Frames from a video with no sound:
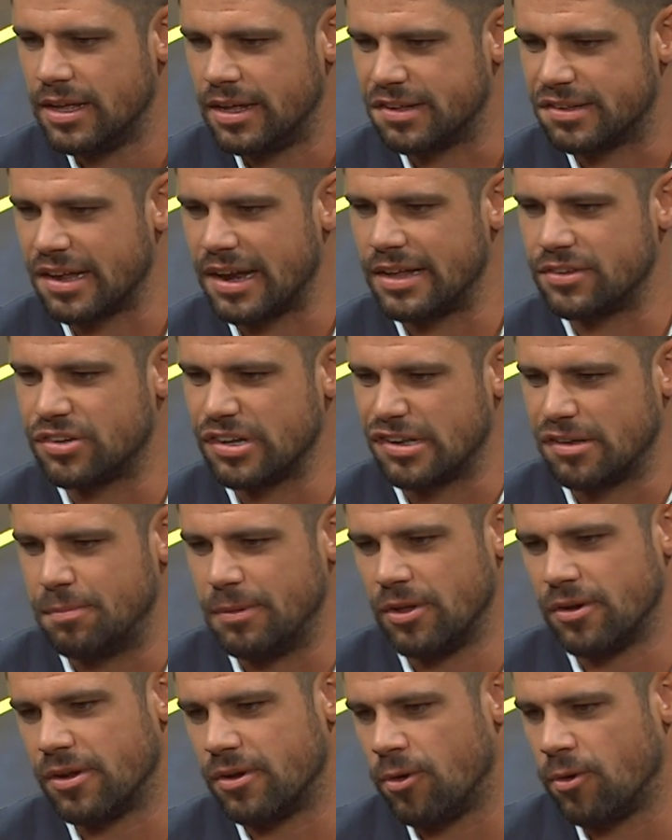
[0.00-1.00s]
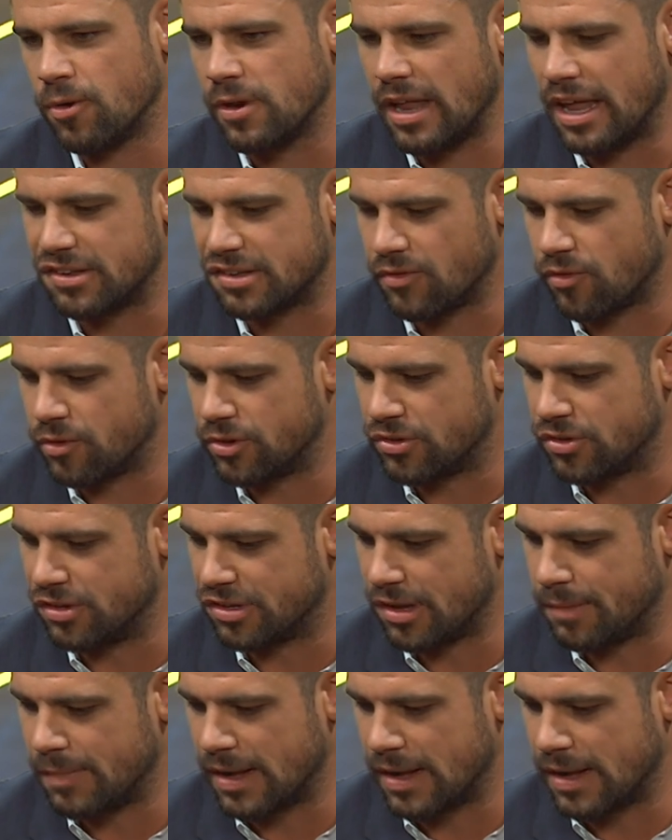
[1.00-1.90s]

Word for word: He said, I just spilled a whole glass of orange juice